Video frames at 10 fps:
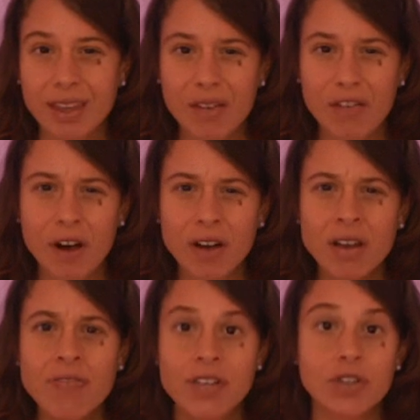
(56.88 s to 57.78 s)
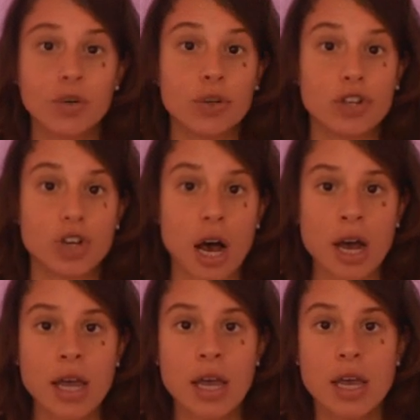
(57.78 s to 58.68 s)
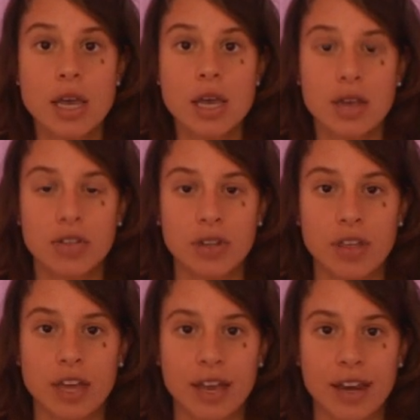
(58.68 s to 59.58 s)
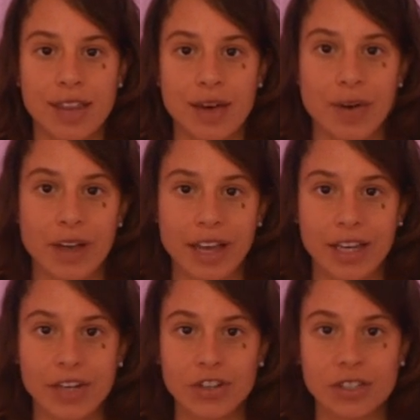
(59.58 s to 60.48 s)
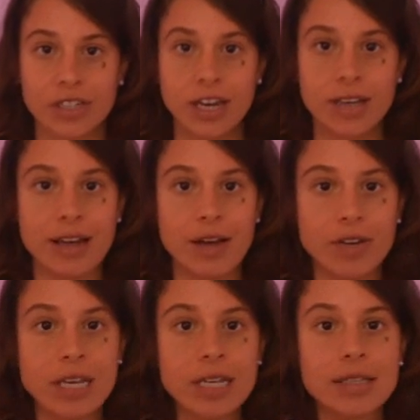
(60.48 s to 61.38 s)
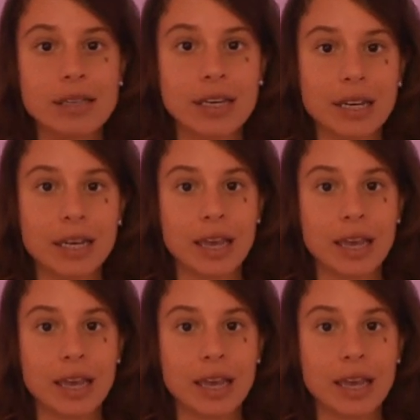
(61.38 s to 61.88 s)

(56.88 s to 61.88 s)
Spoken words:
fond of into a shot. So then that way I can just get it down easily,